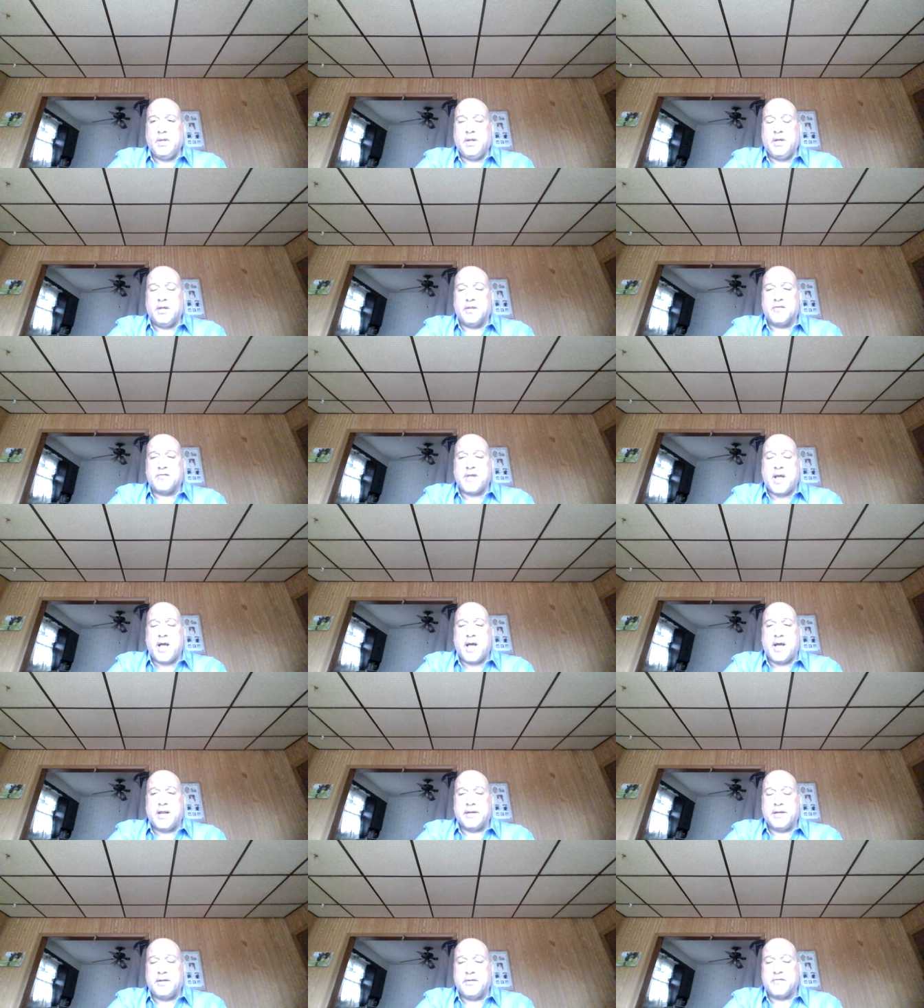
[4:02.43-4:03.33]

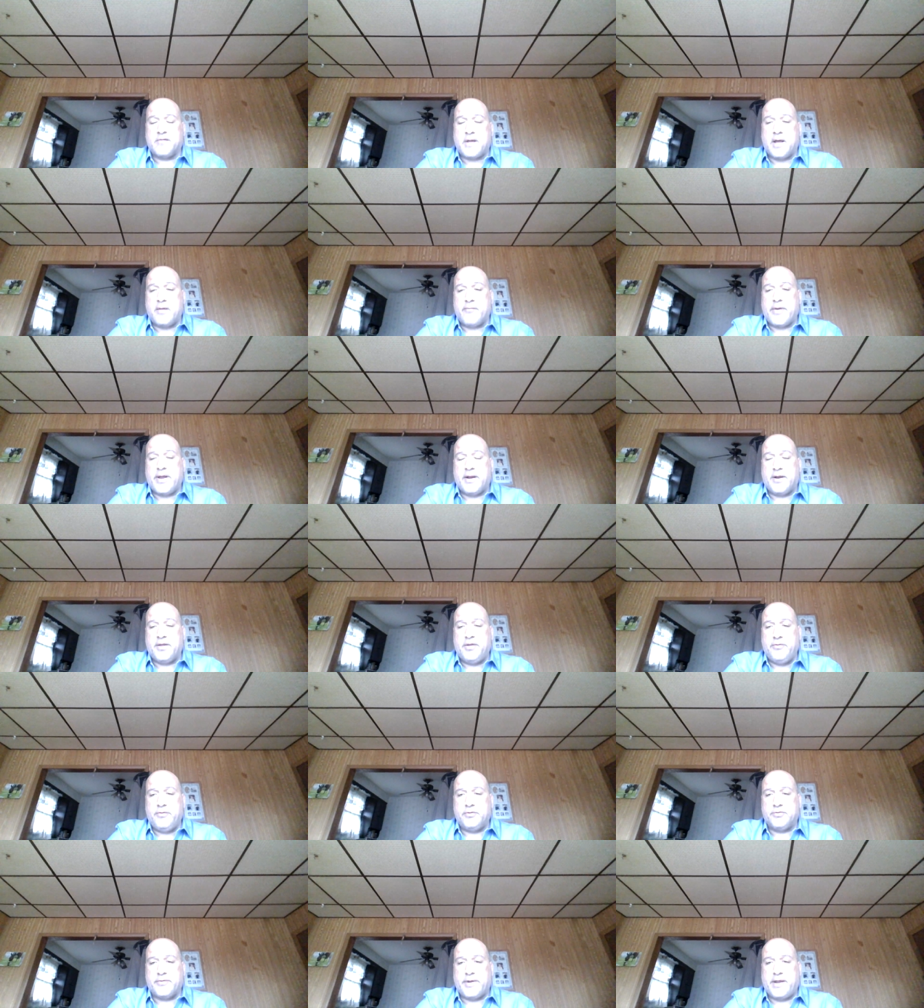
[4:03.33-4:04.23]
Gazan. Gazan ran a
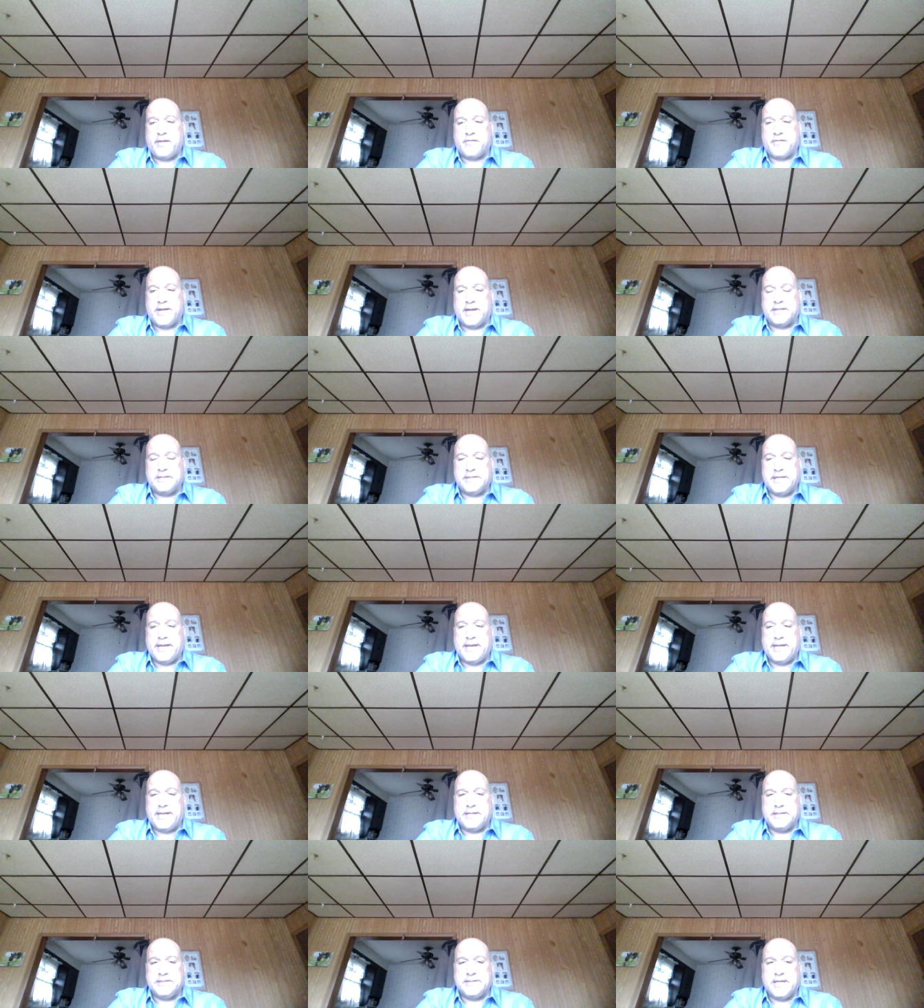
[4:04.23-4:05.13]
huge race that
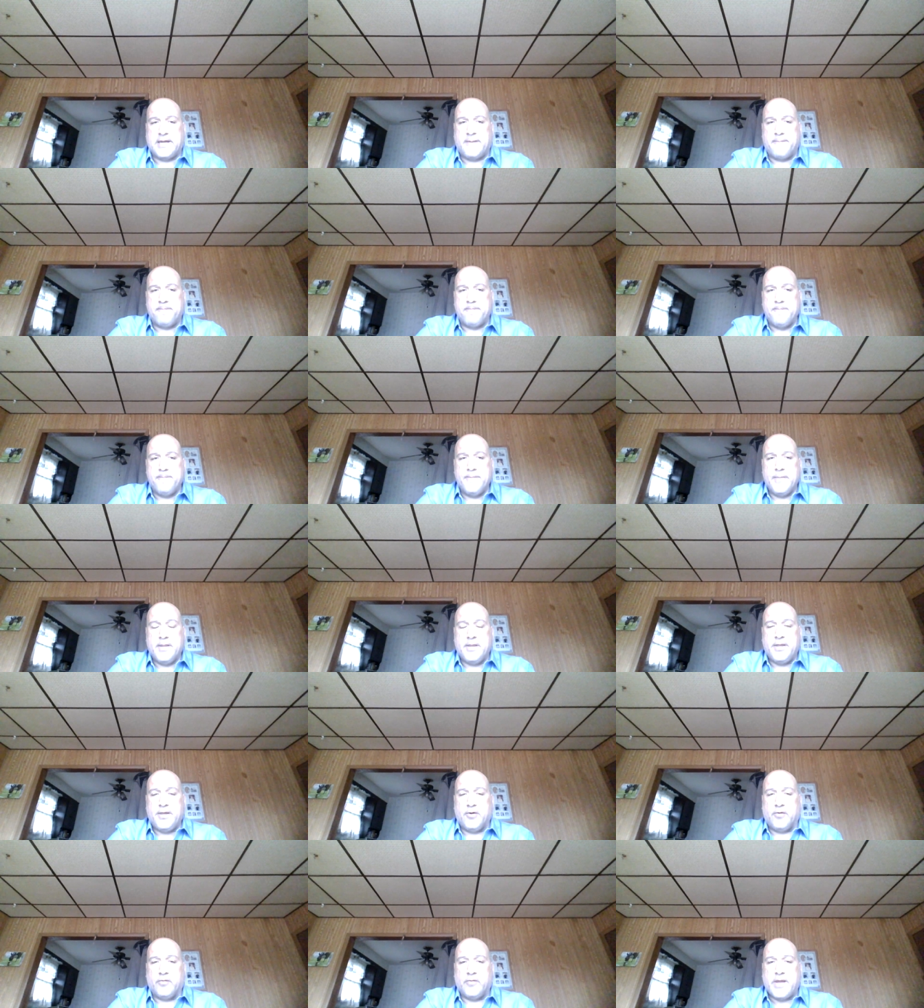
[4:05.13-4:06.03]
day, and
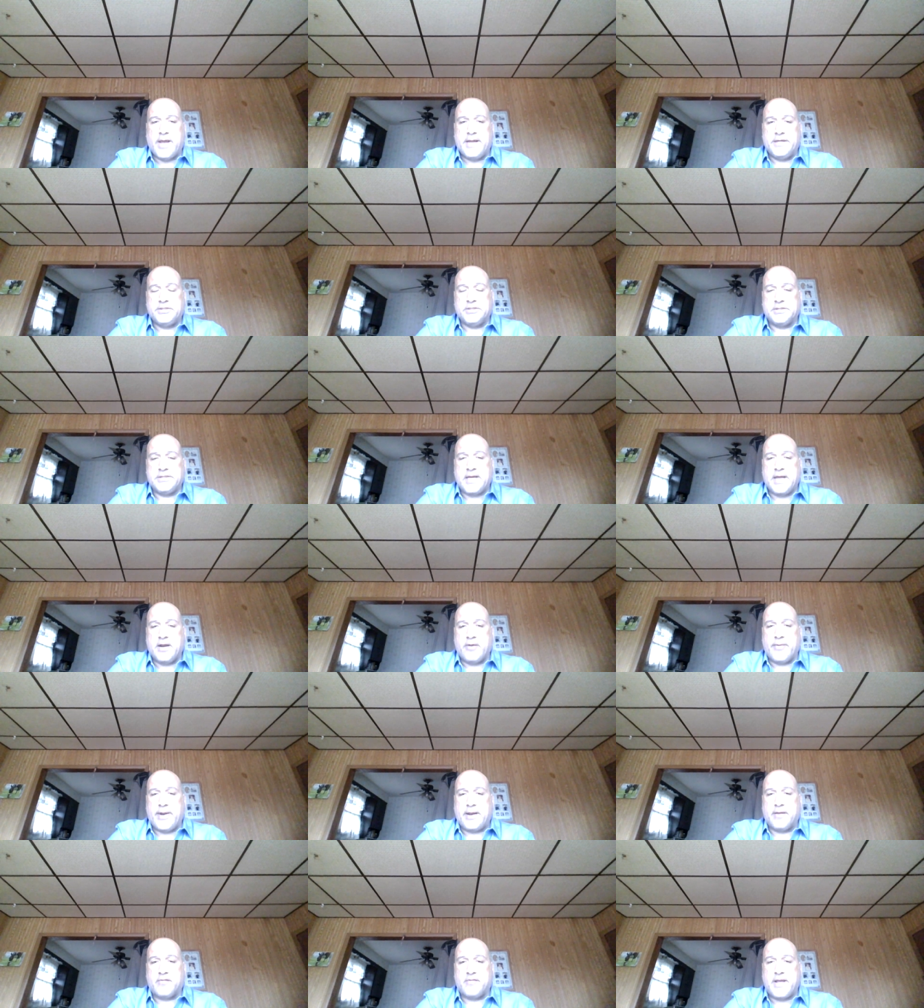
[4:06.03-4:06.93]
the old 9 just kind of
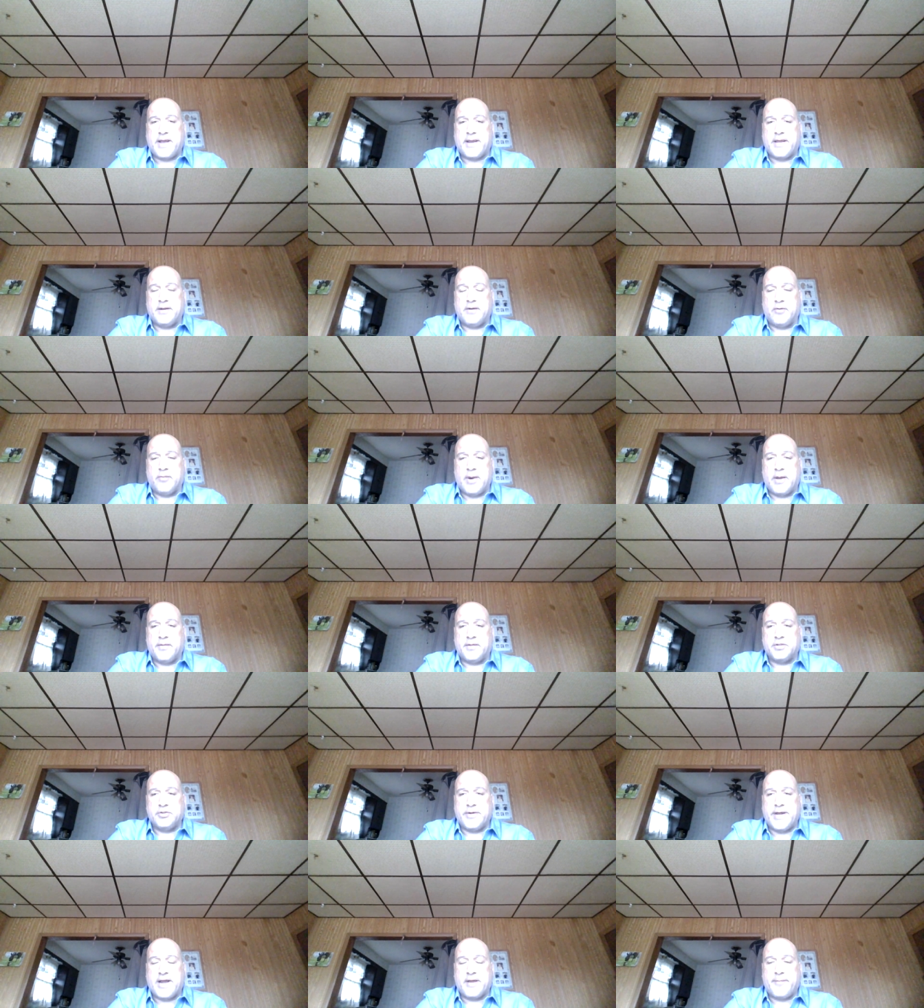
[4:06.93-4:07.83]
ran second around the
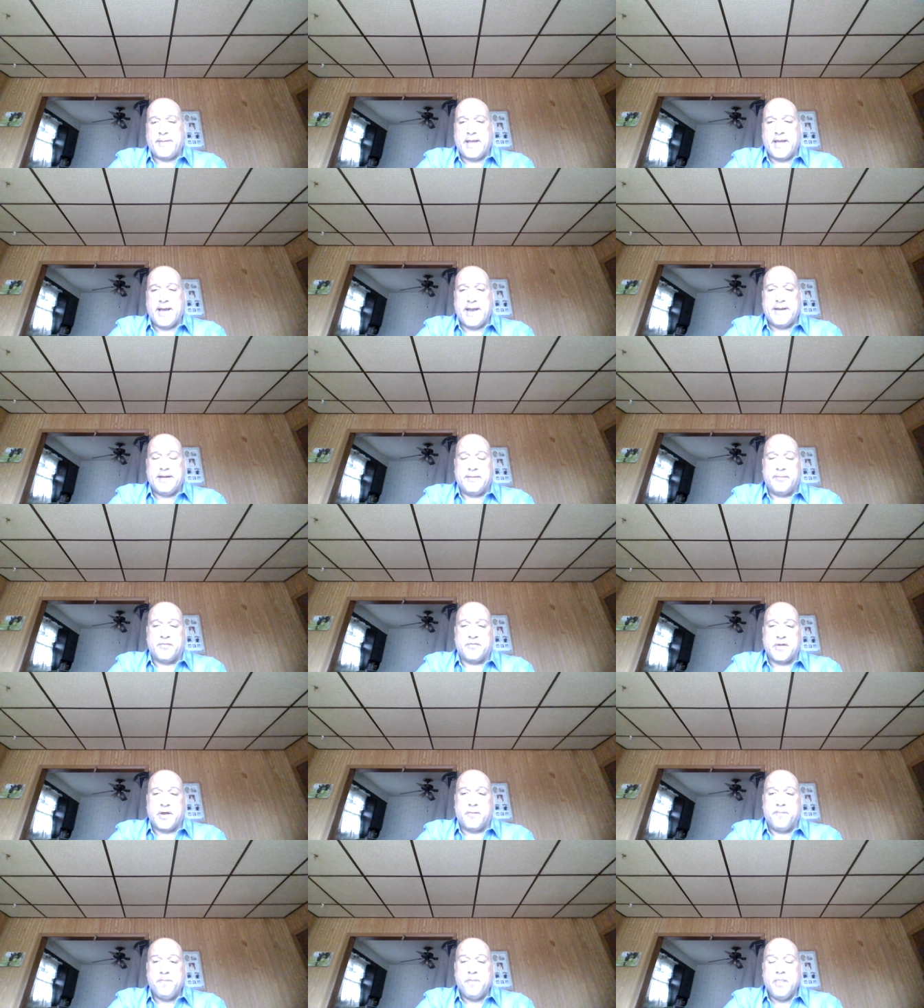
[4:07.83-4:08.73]
track behind him.
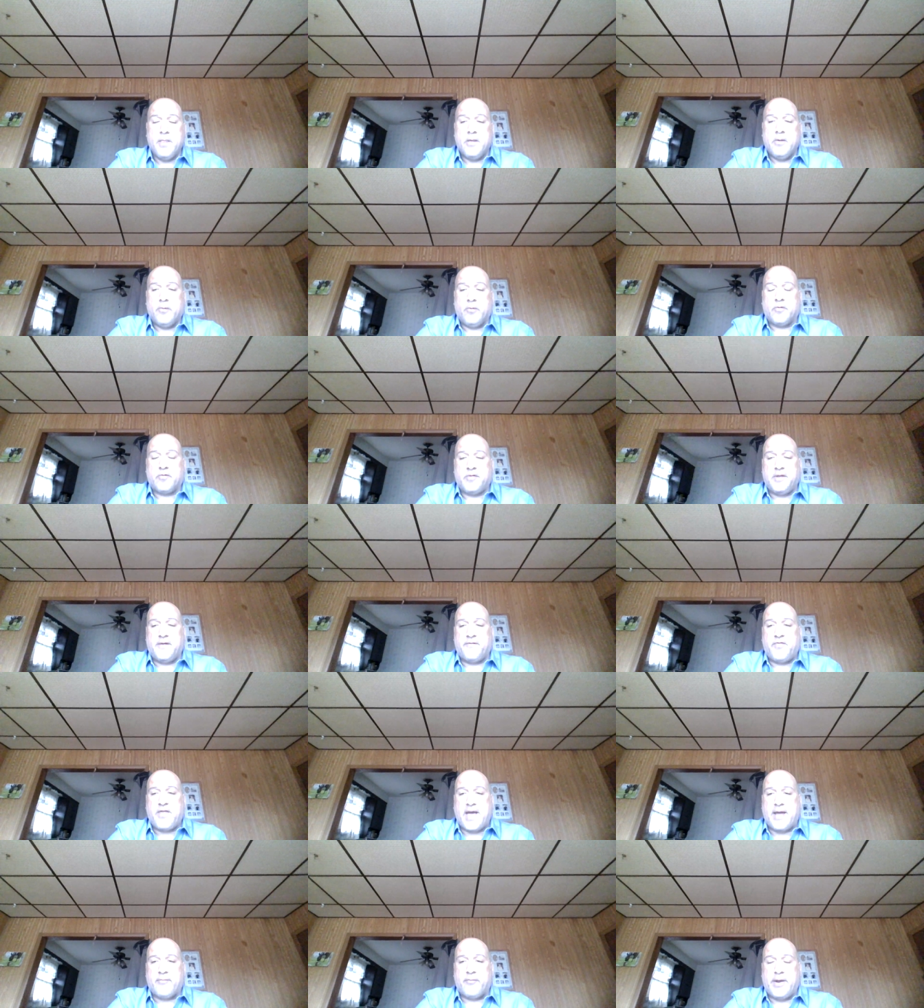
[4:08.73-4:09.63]
So we'll see if
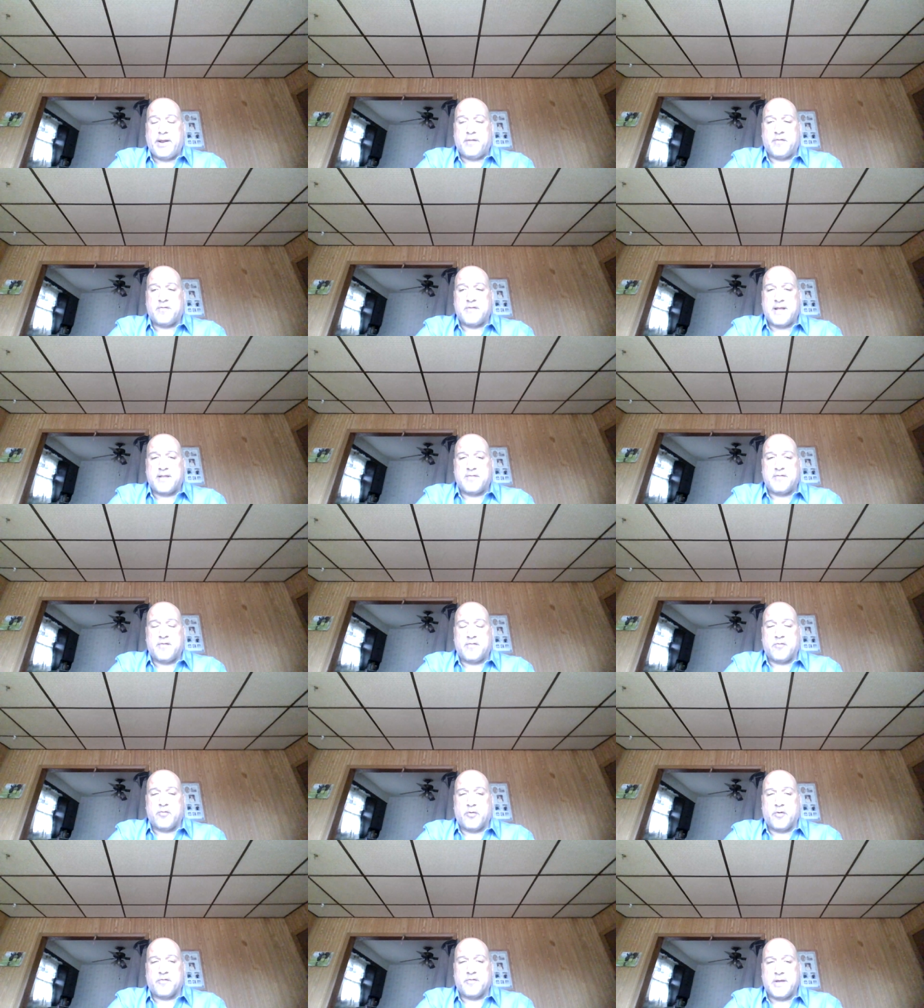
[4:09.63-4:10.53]
that race sets this
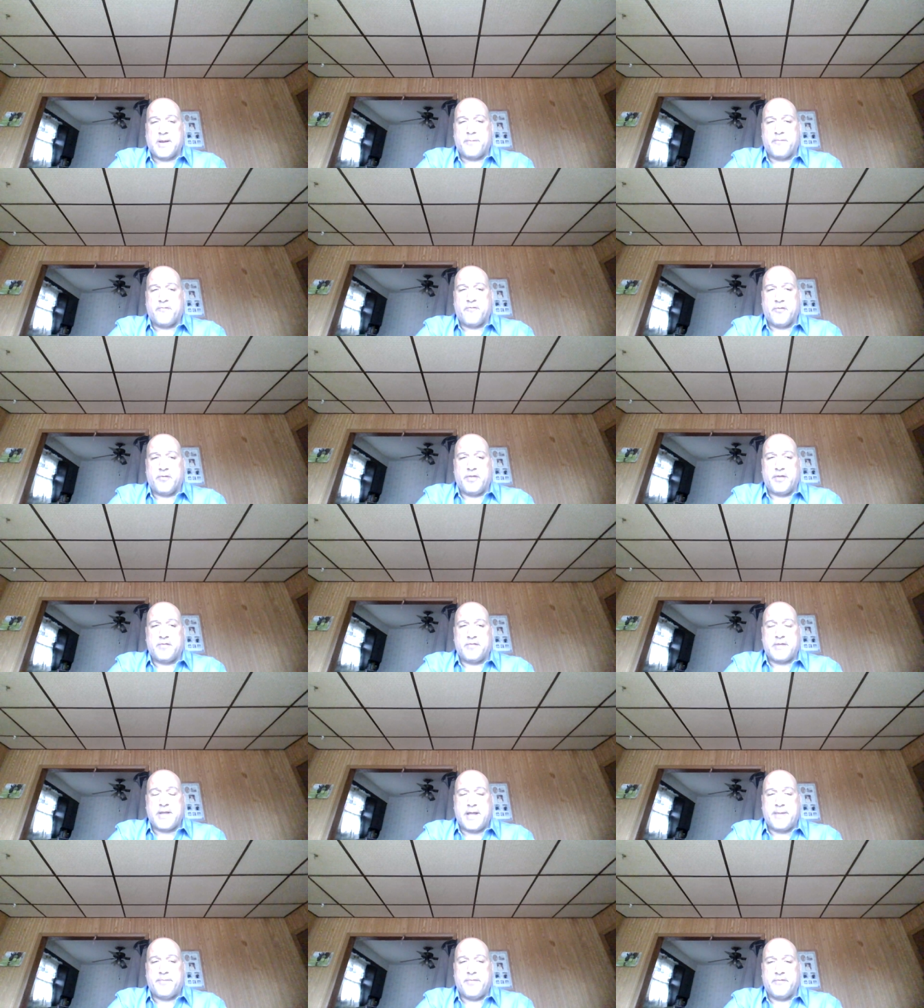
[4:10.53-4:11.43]
horse up for this
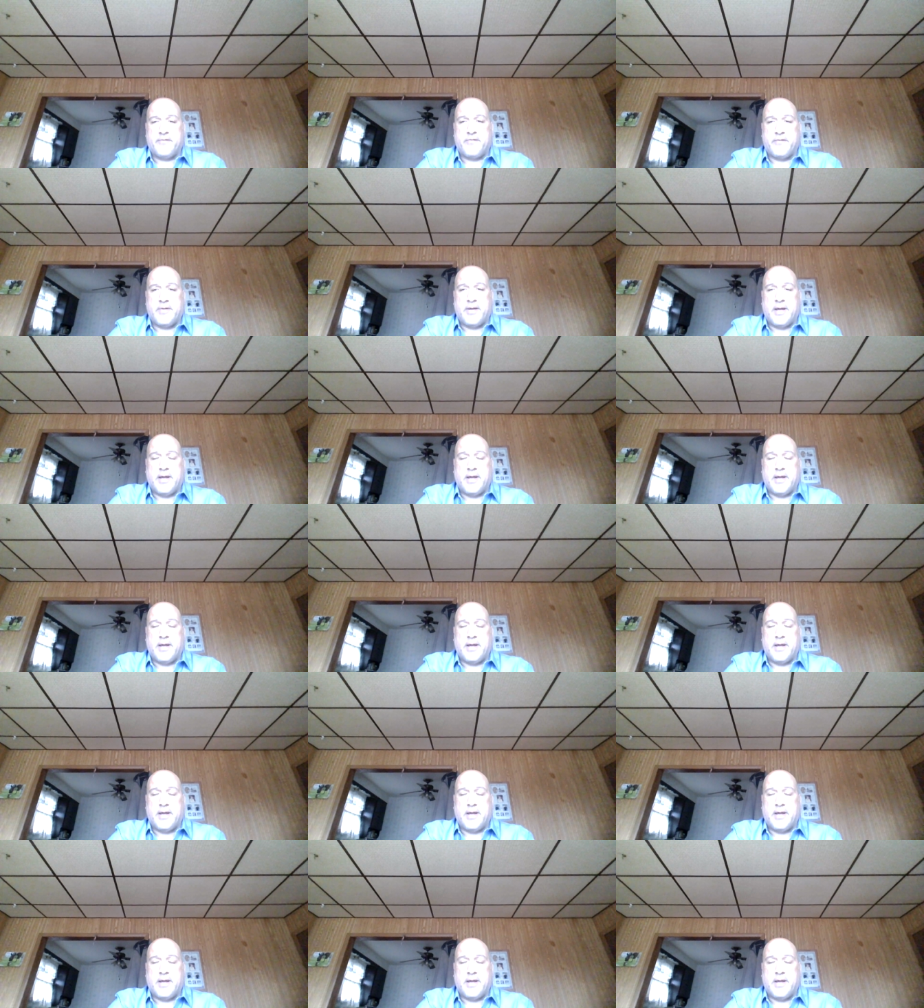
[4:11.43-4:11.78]
type of